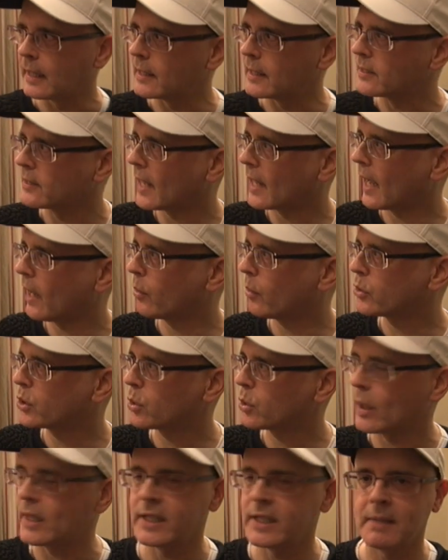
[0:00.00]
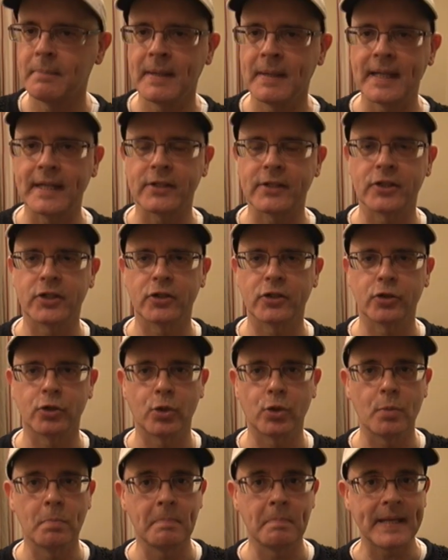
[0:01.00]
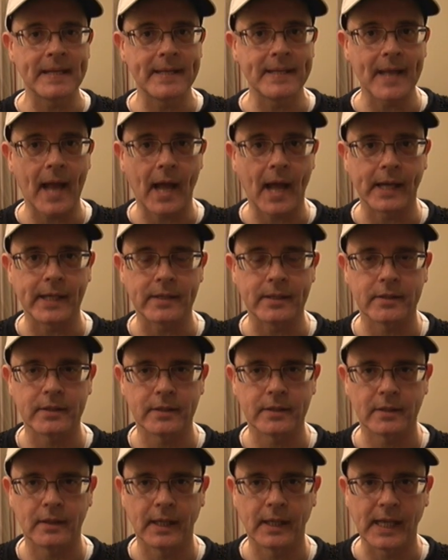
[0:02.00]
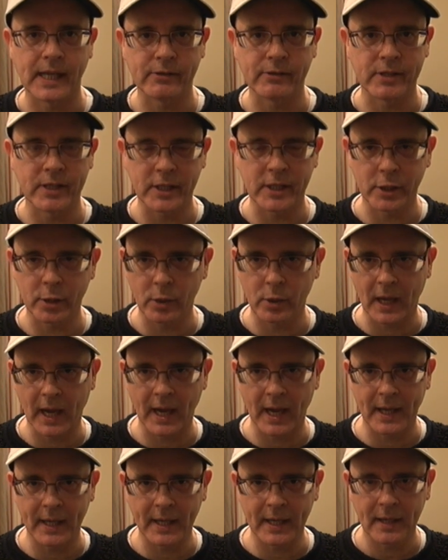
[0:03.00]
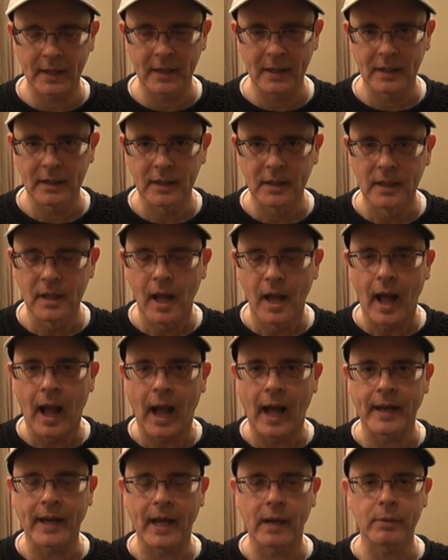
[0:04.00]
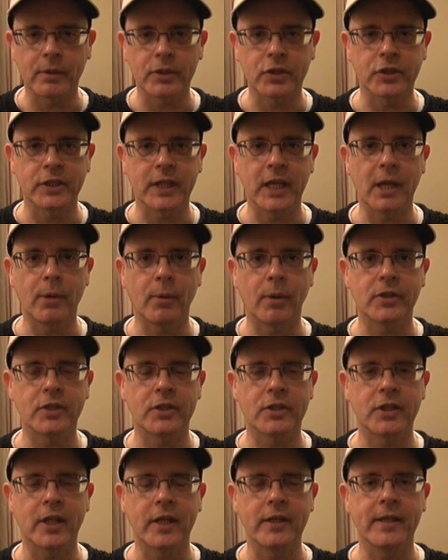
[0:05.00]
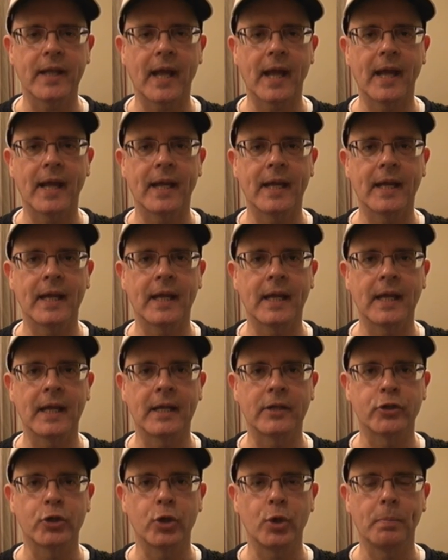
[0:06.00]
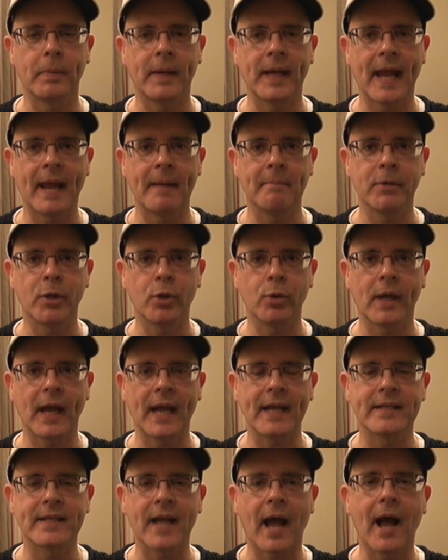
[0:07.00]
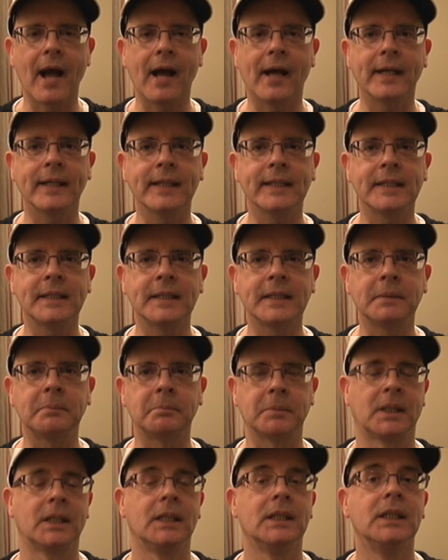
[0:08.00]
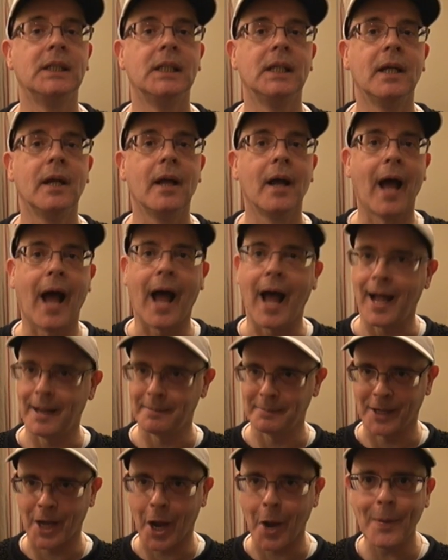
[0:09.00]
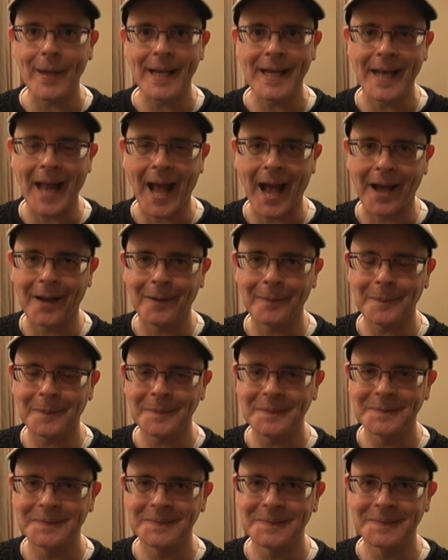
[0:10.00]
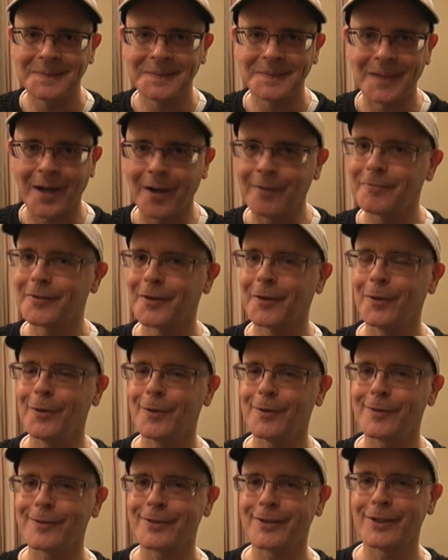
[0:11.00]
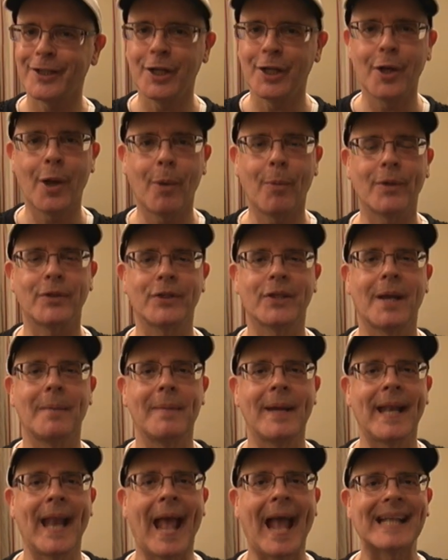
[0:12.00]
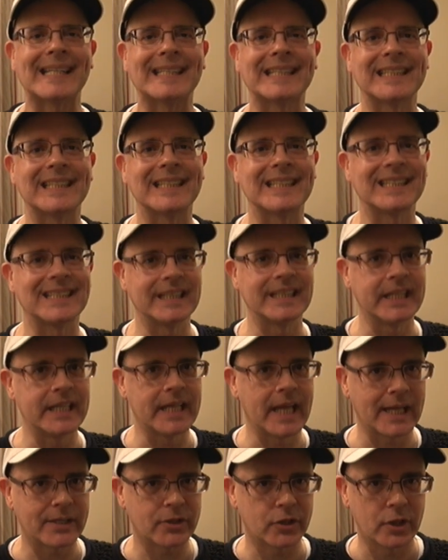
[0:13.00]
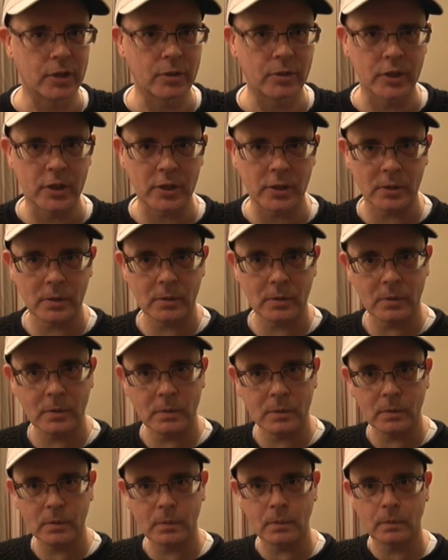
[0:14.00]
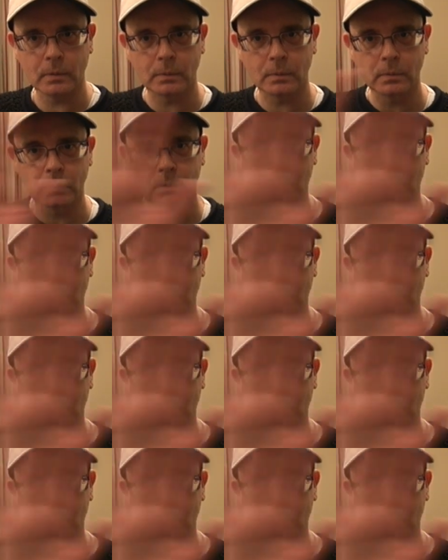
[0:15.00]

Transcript: It is now twenty minutes to midnight here in the U K. And I will see you on Sunday, two p m U K time. I'm going now. Of course, you know what's coming next. Yes, you do.